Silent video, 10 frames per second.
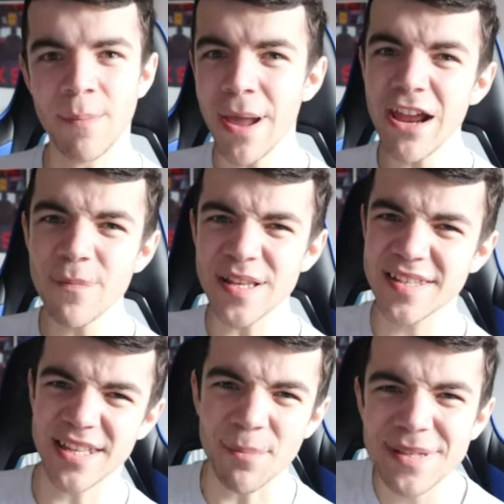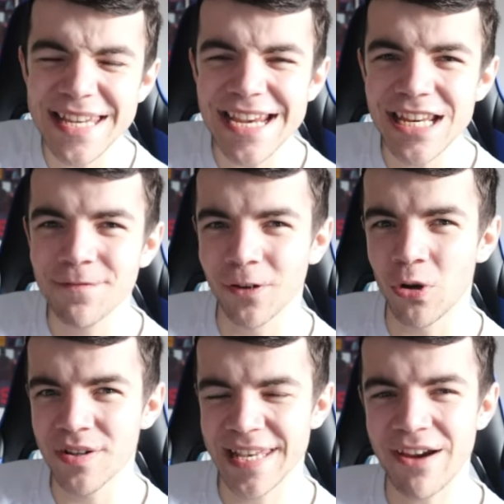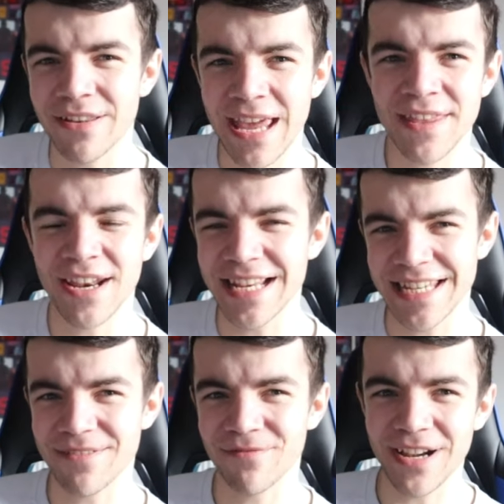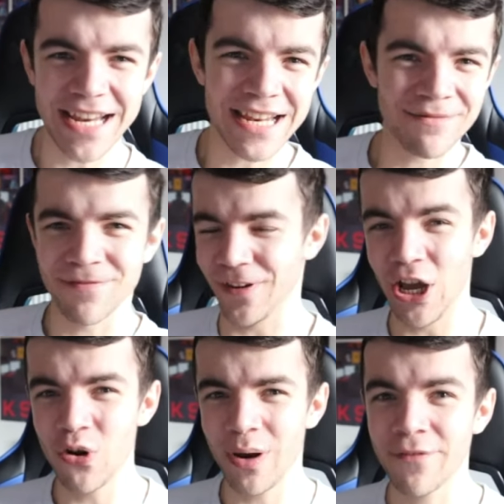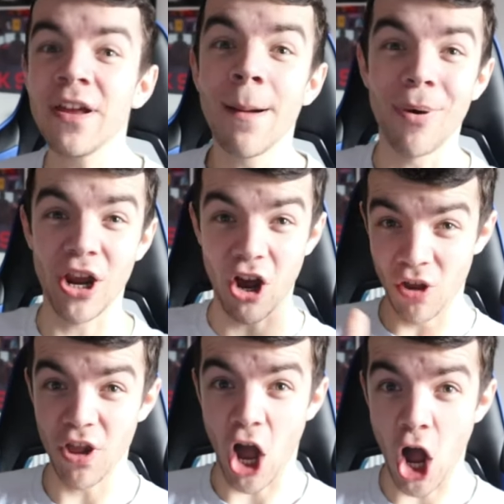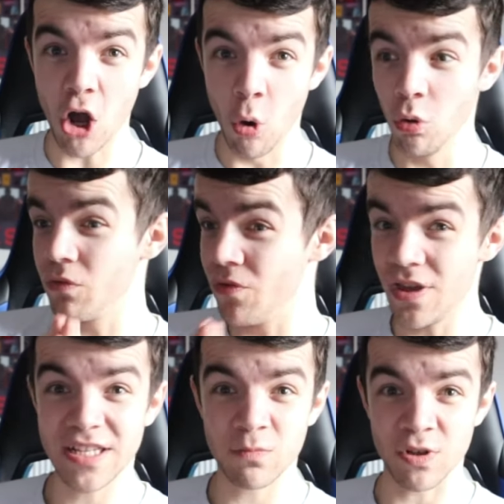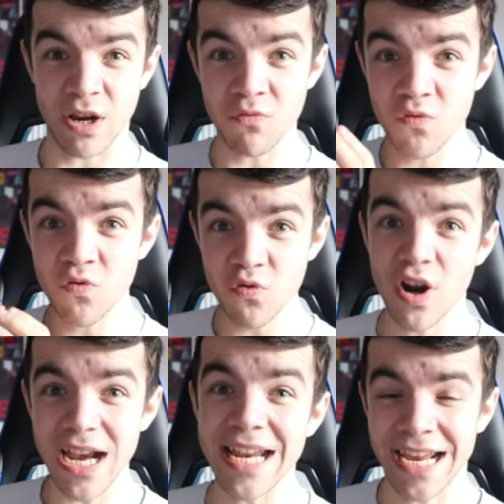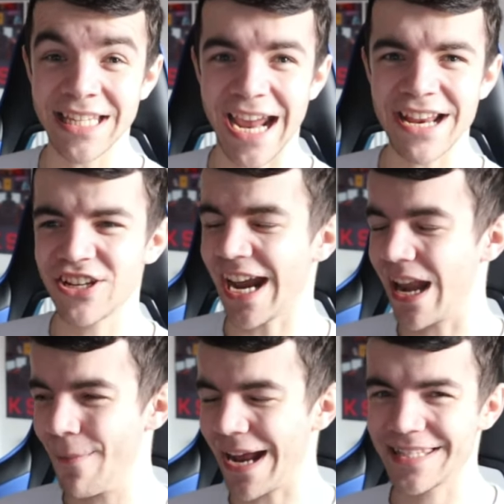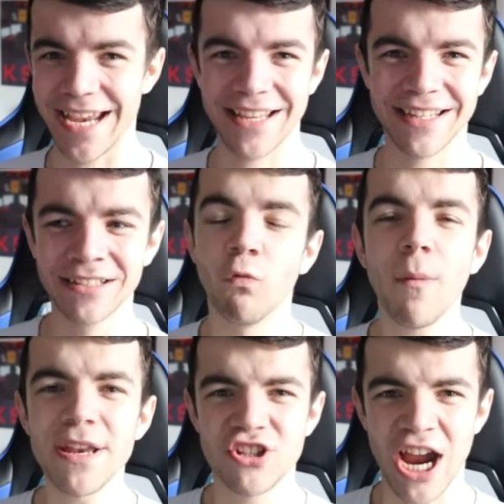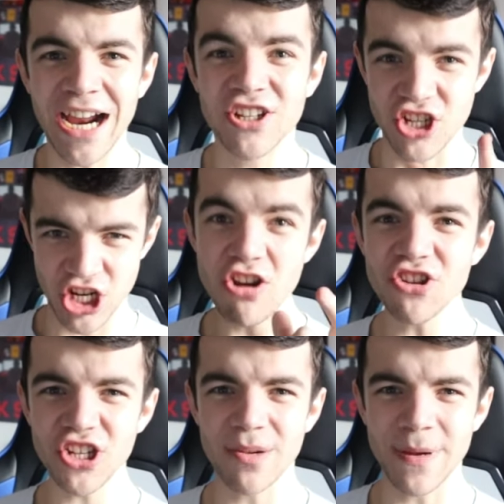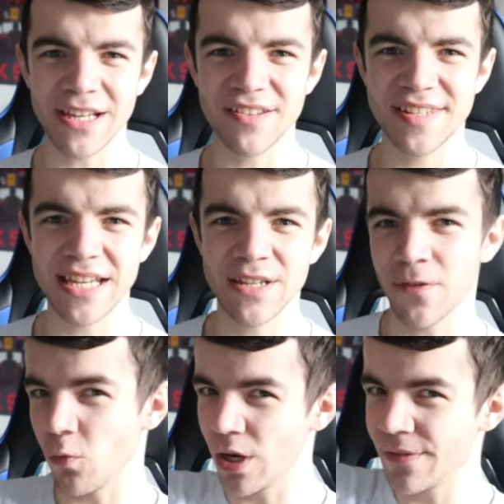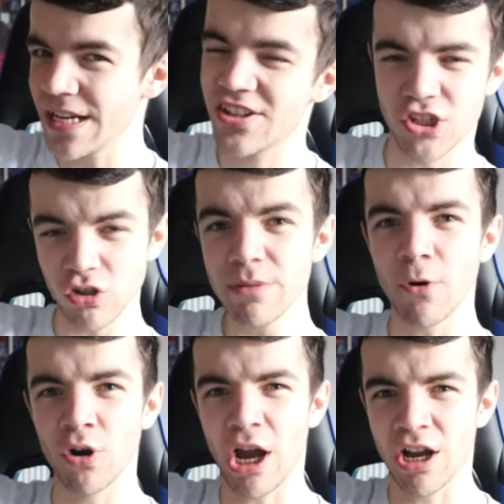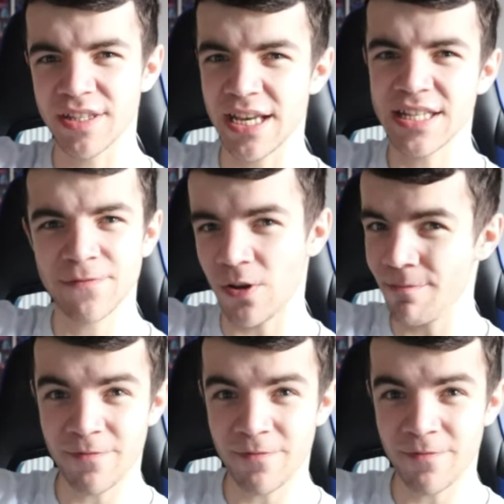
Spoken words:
There may have been some teeny flaws here and there that I didn't really flow with, but on the whole, this was a really engaging animatic. Robin Jax, you should have been considered for one of these storyboard artists for